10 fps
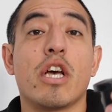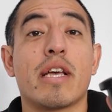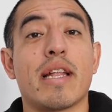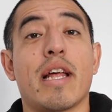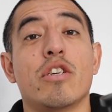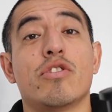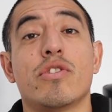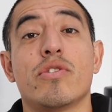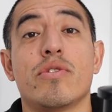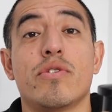Again, I
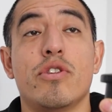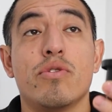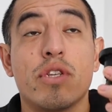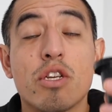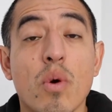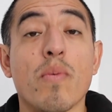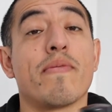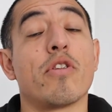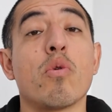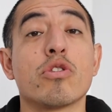usually use this one
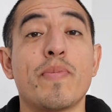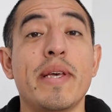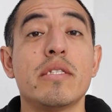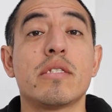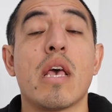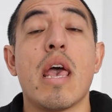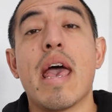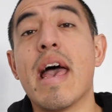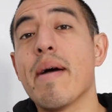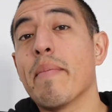with lower speeds,
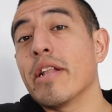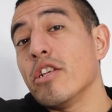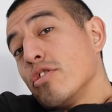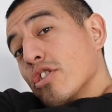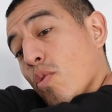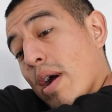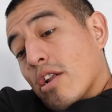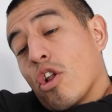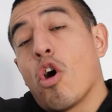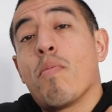and I use this quite
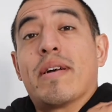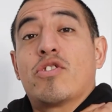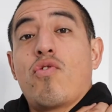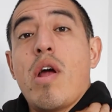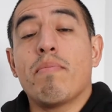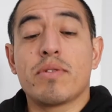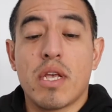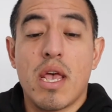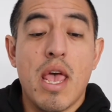a lot on my traps,